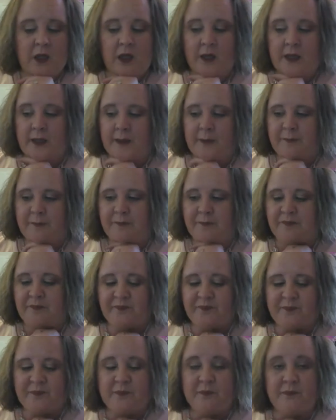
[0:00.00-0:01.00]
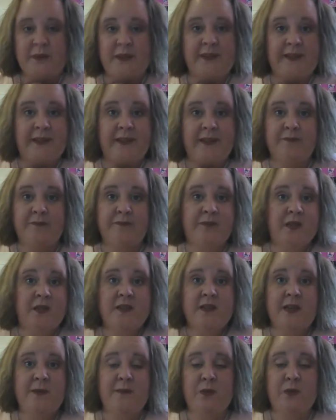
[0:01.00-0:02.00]
Um, but yeah,
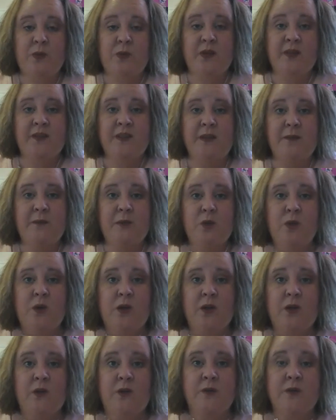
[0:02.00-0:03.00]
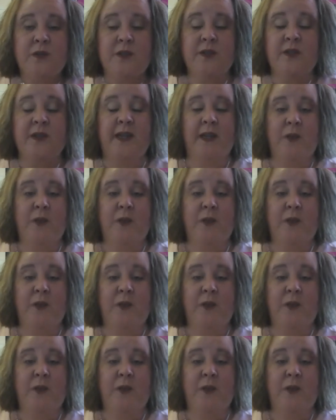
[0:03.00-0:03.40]
tell me what theme you want